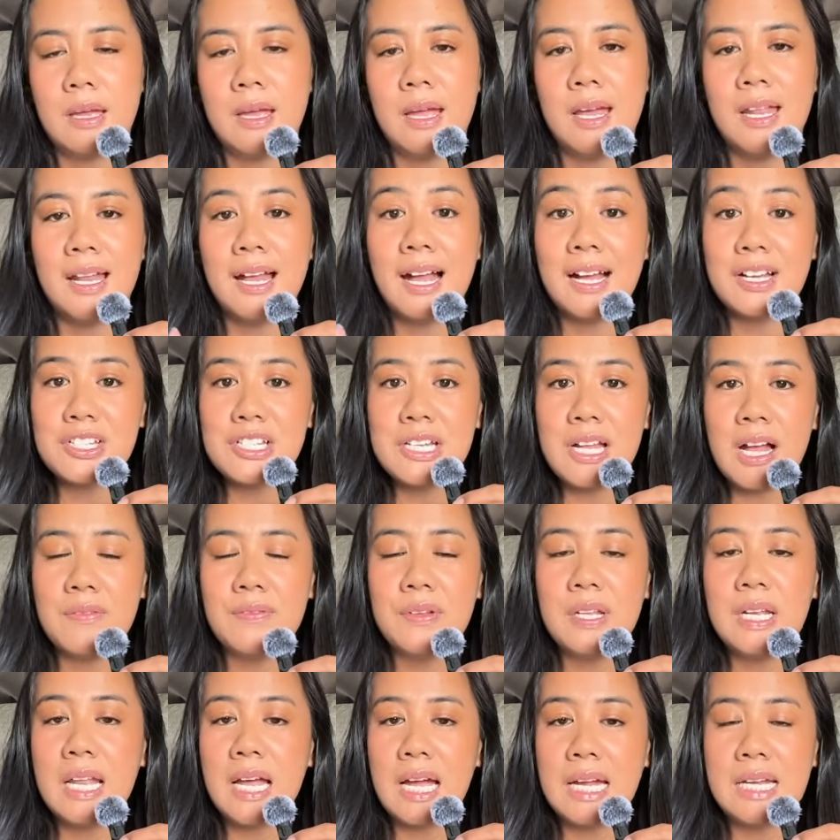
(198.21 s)
And I actually have a
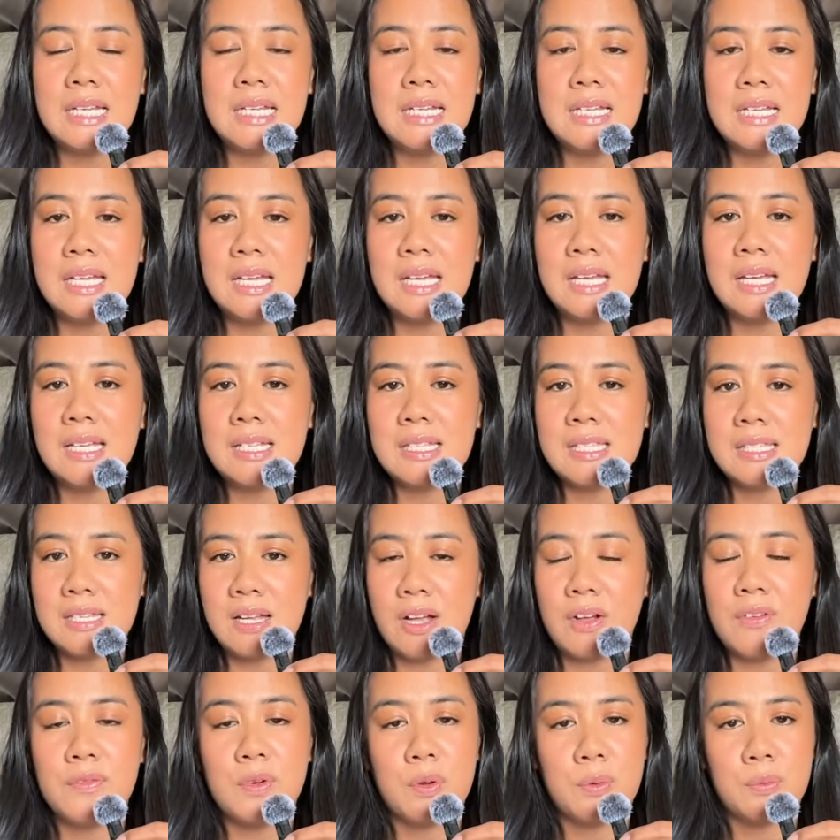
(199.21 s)
90-day
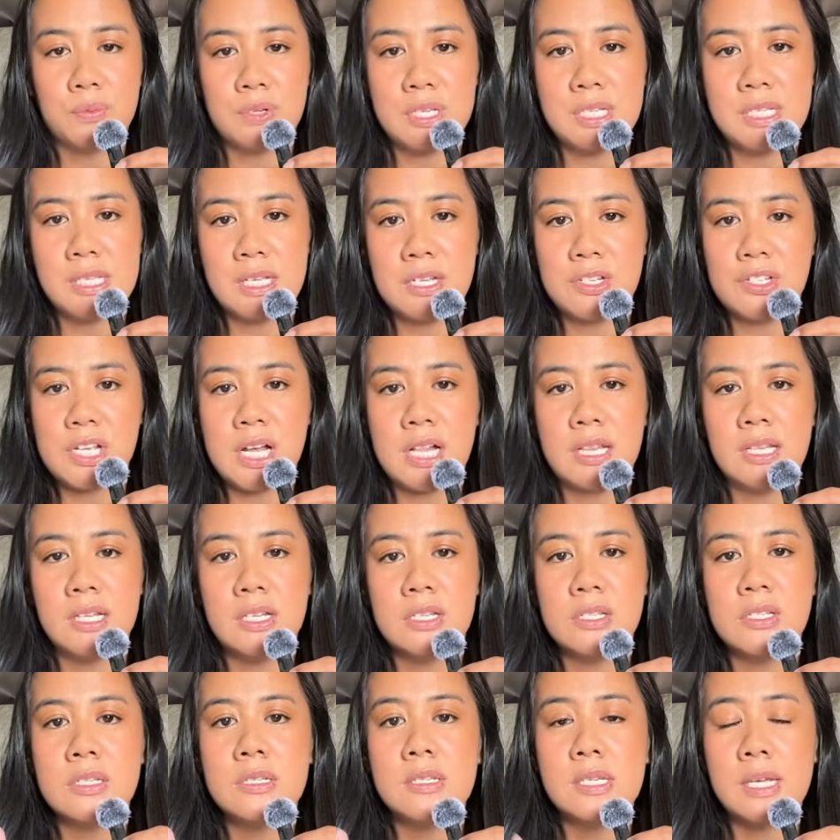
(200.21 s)
self-reset
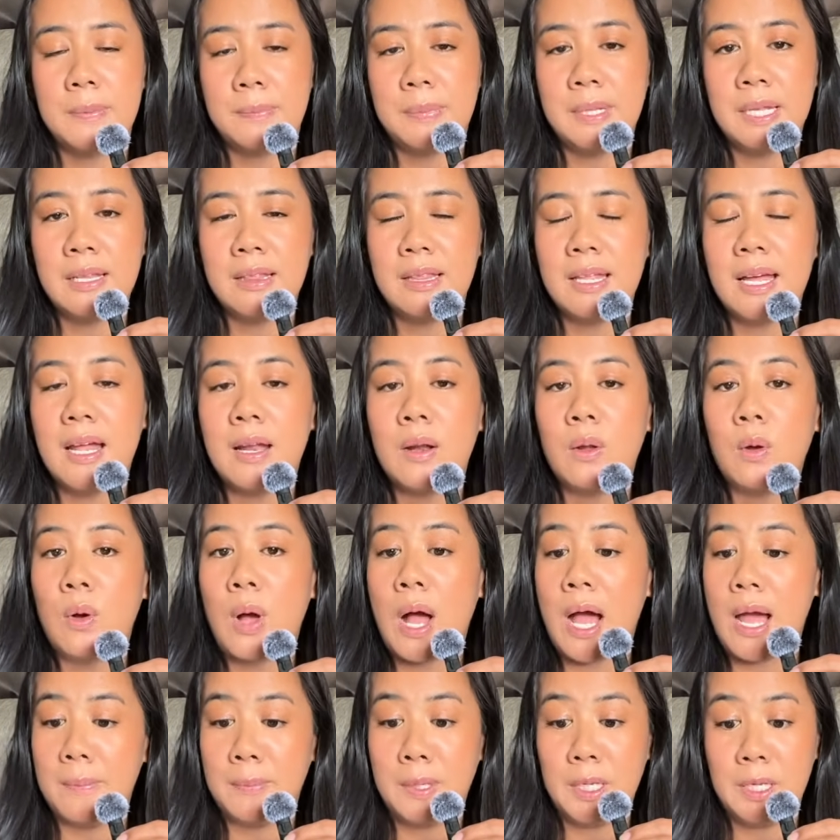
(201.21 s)
challenge template that
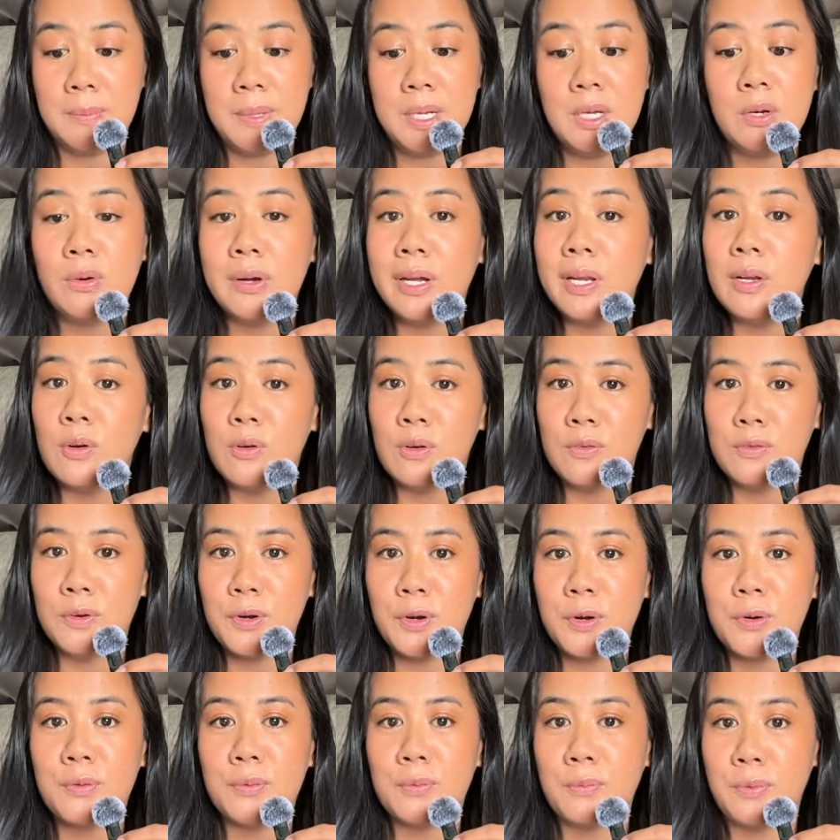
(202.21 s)
I'm going to be going
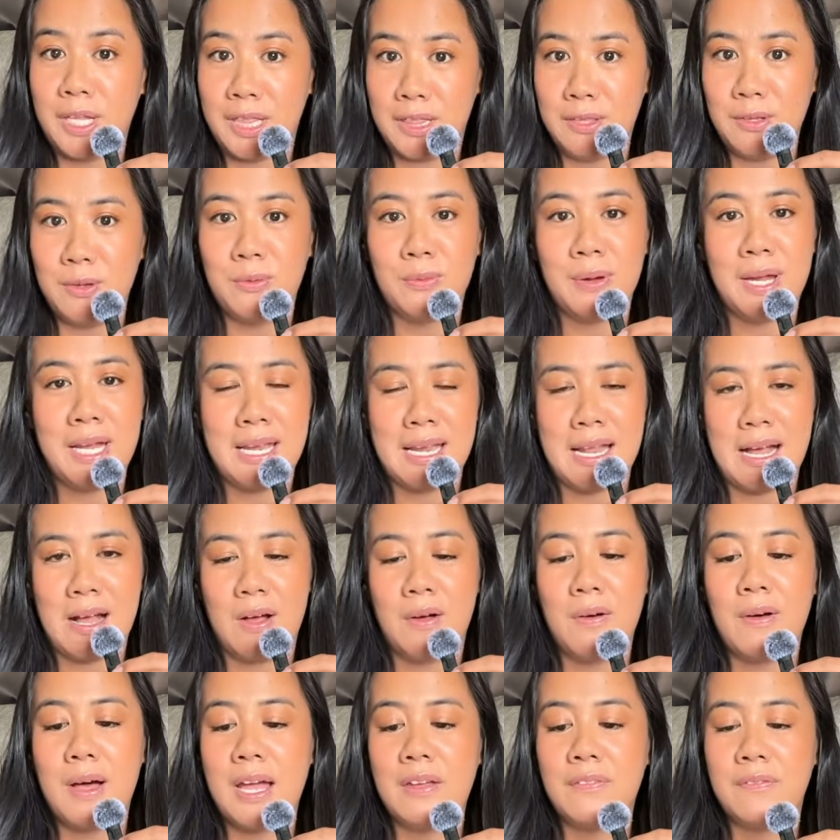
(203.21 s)
over with you right
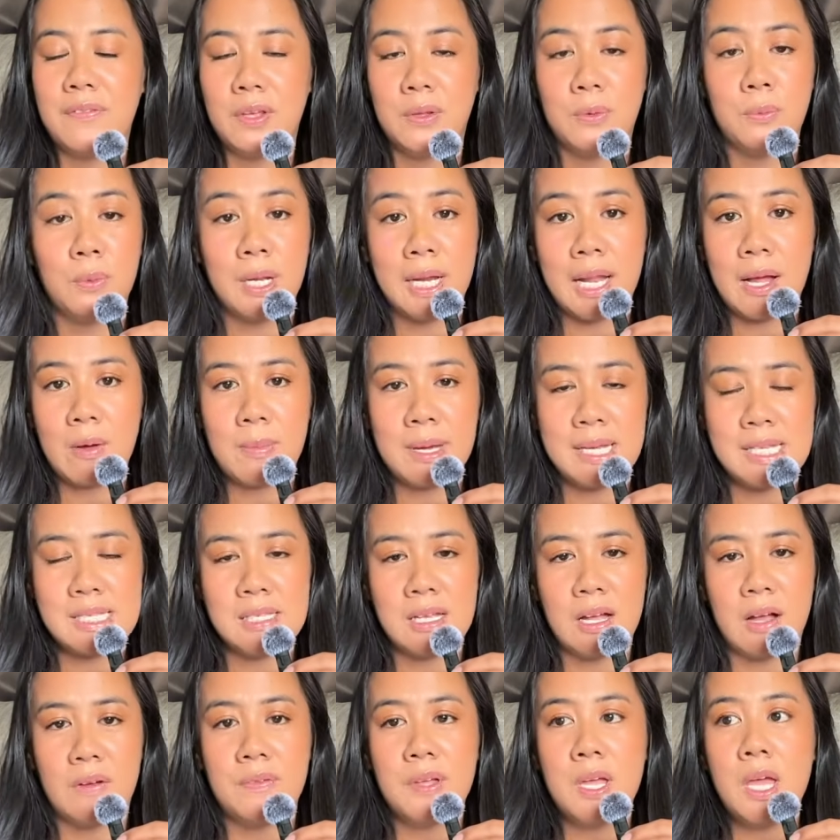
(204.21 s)
now. I filled one out
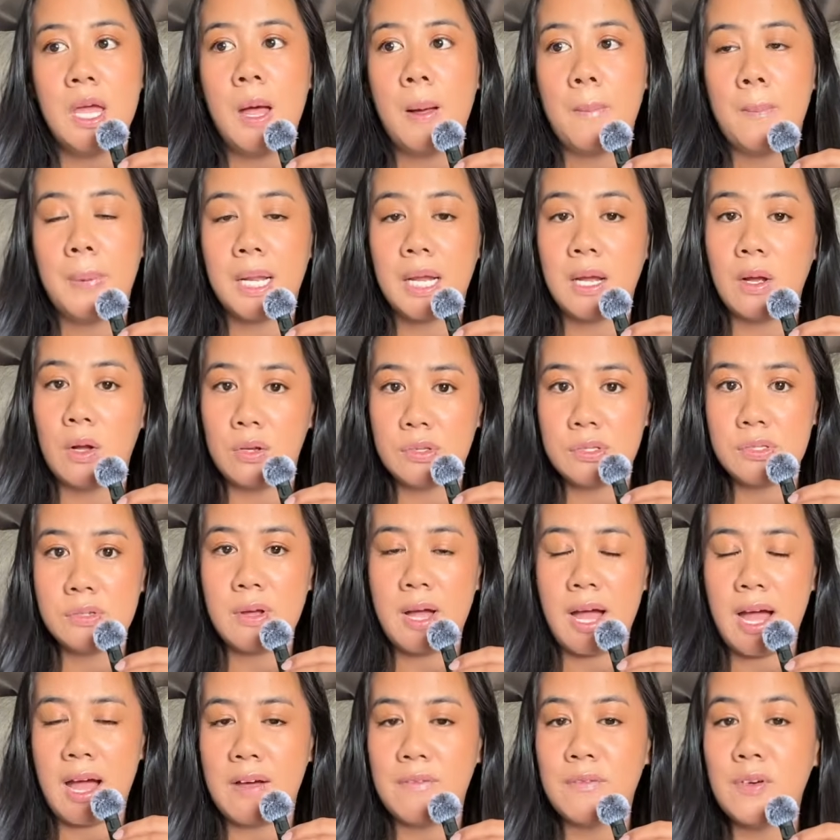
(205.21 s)
myself, but I also
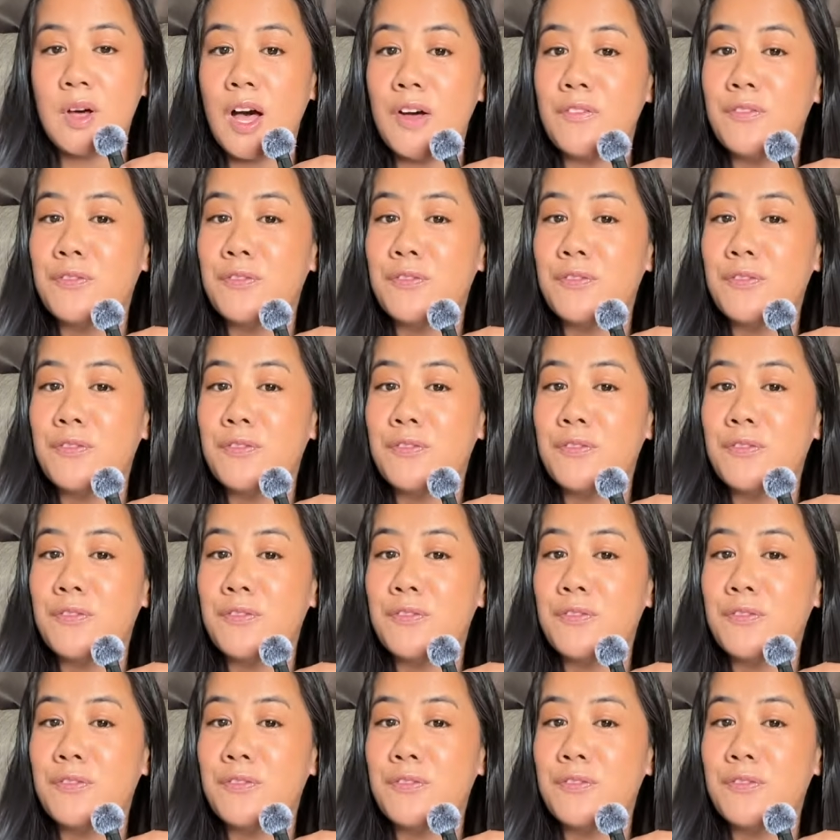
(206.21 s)
have a